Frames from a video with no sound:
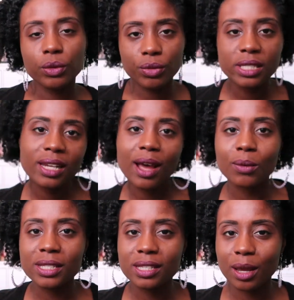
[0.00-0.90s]
reason I
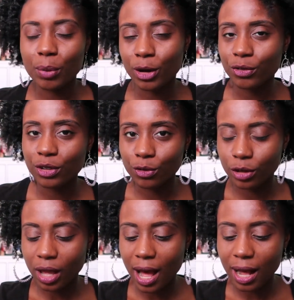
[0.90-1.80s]
would say perfect
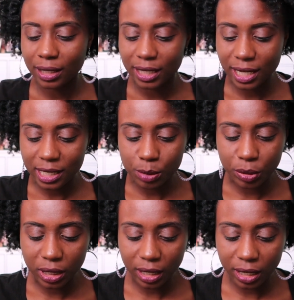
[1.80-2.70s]
for the holidays
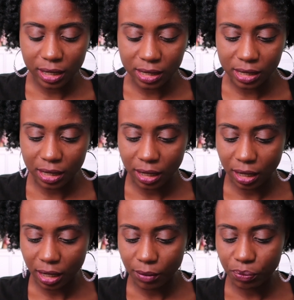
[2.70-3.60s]
because
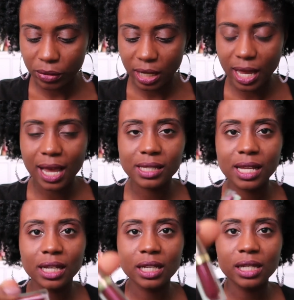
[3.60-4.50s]
it has
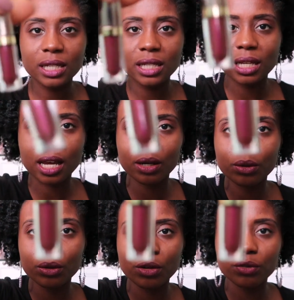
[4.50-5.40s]
like a, I
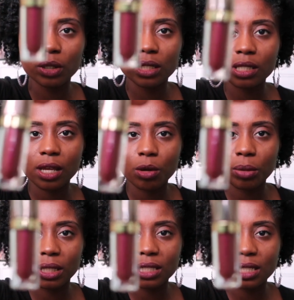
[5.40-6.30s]
don't know if you can tell,
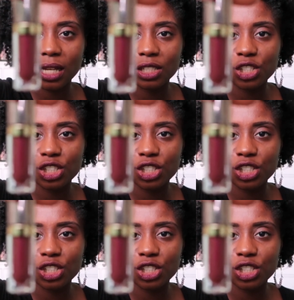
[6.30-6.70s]
but it's like